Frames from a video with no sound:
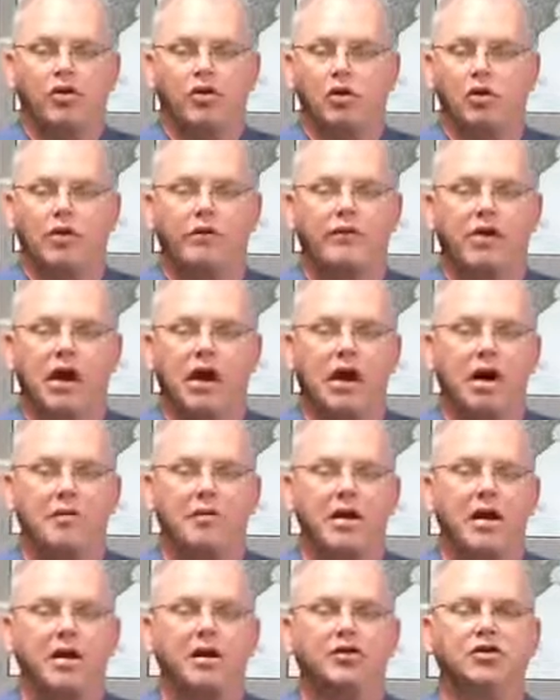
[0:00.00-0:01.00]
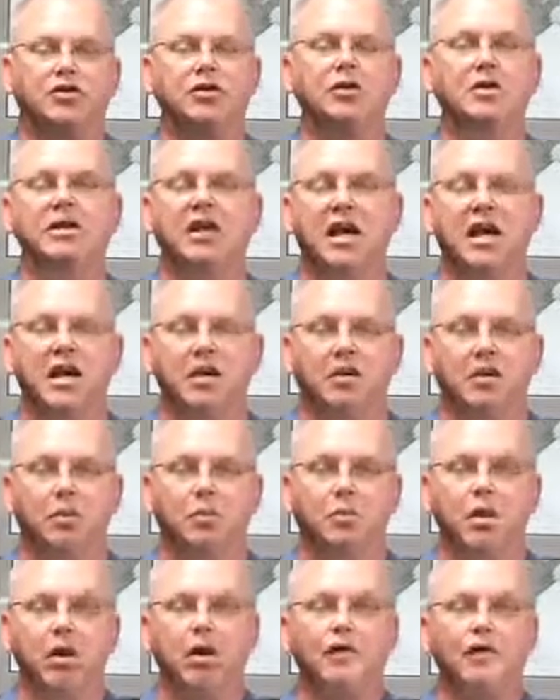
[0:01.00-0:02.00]
whether you have come into the
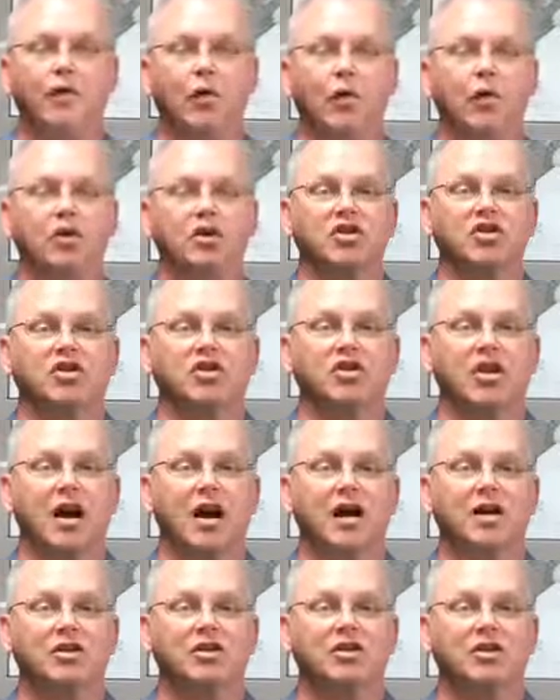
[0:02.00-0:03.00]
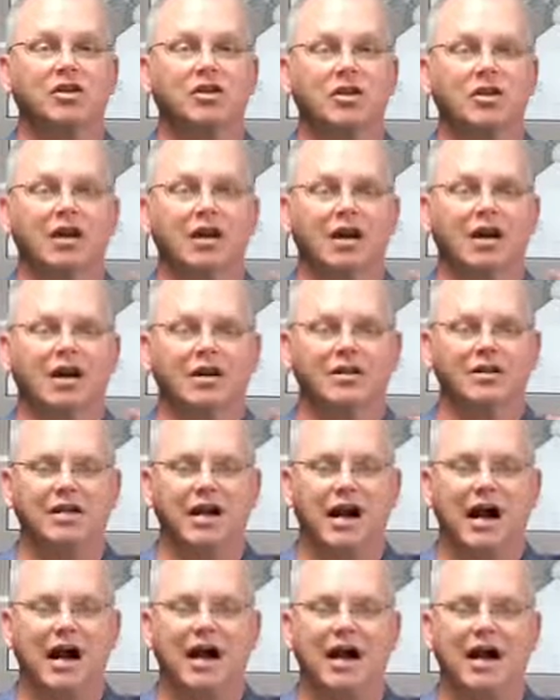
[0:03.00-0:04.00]
kingdom for such a
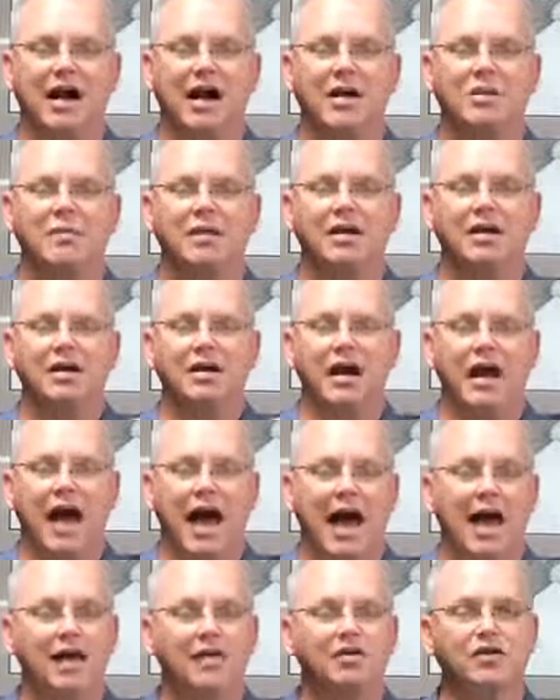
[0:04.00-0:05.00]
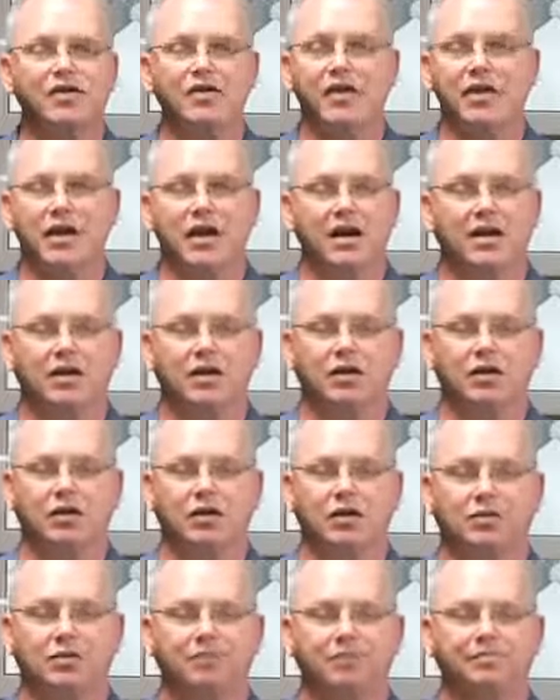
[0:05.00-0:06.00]
time as
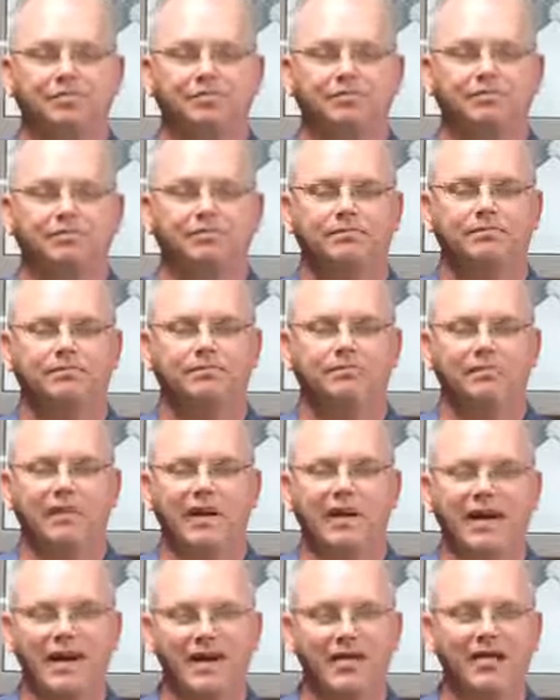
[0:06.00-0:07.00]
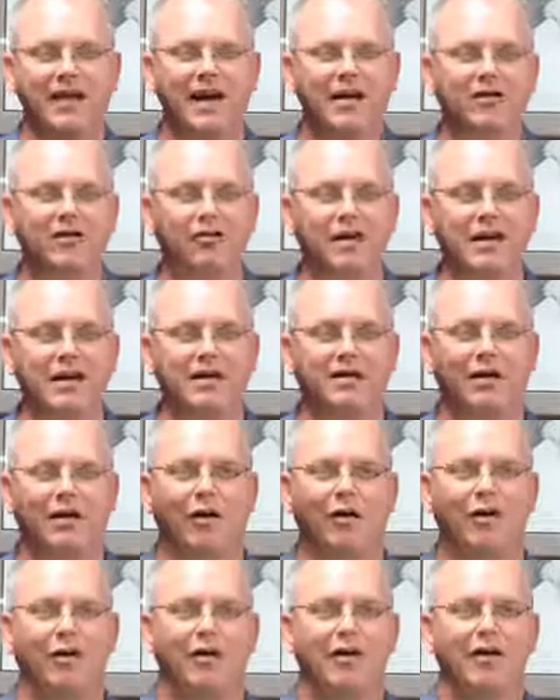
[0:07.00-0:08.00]
this? Isn't that a great
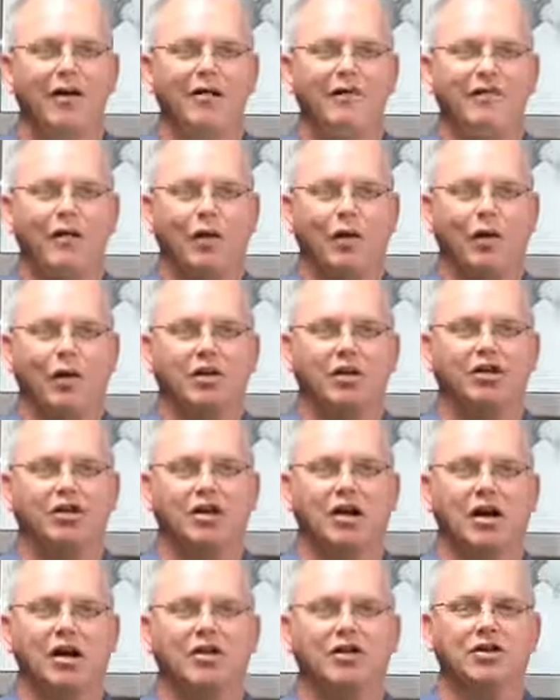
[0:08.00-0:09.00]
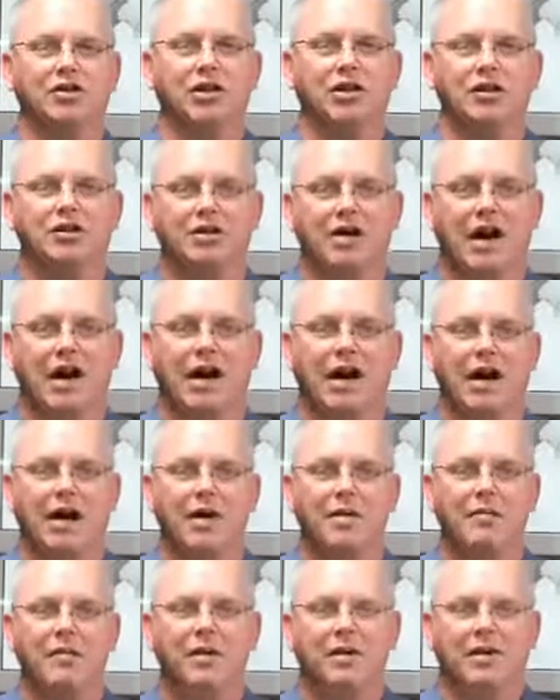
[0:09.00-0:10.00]
thought? For such a
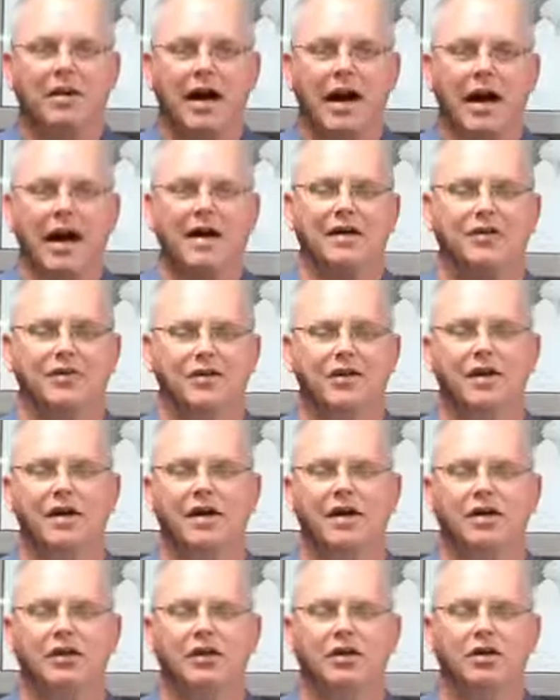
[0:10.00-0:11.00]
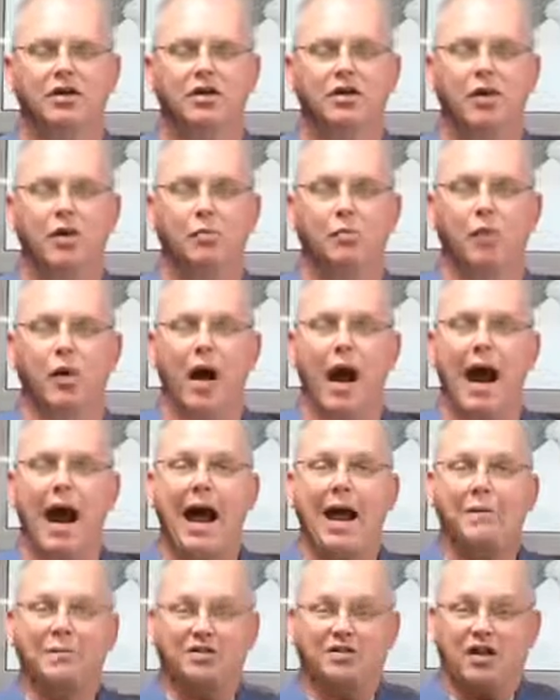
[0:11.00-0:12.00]
time as this.
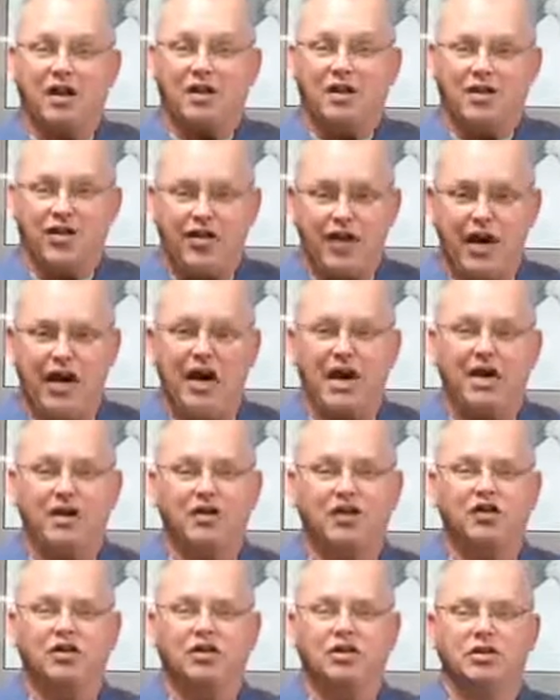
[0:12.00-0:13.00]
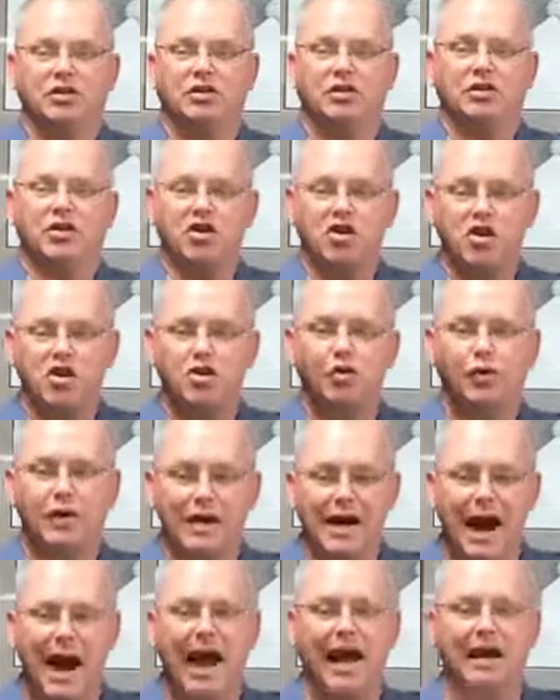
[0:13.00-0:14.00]
Perhaps this new
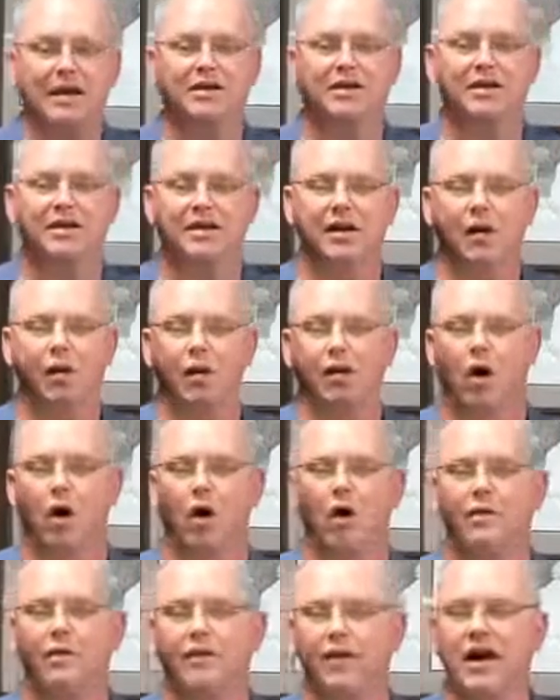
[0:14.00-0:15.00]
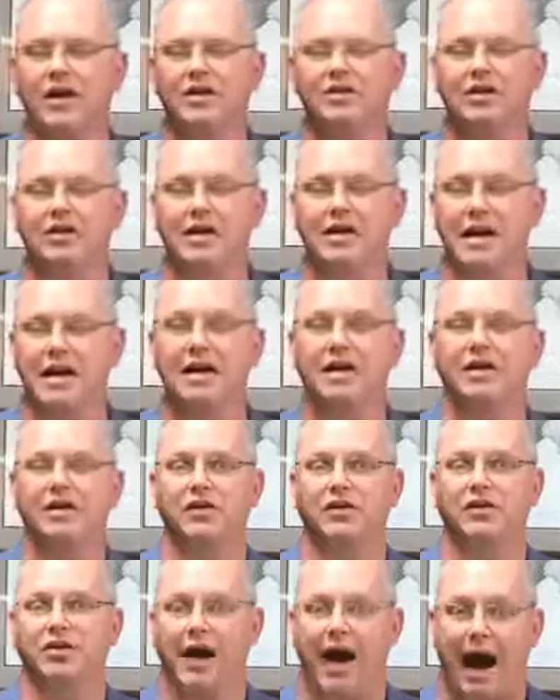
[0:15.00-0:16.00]
reality that we're all facing
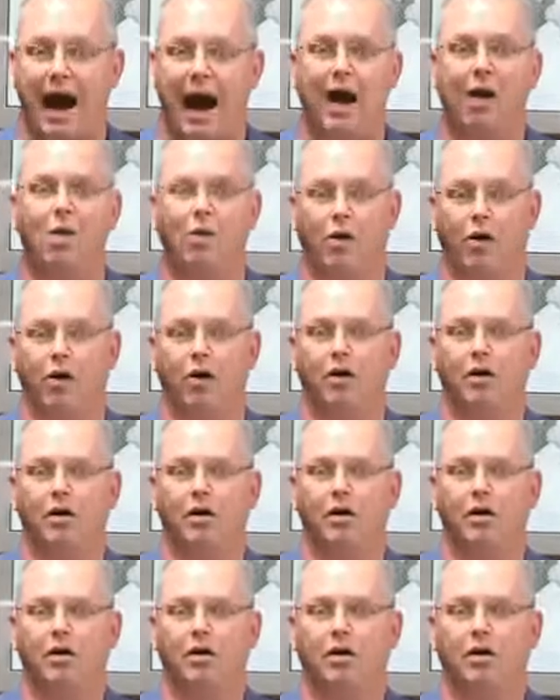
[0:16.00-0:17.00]
is our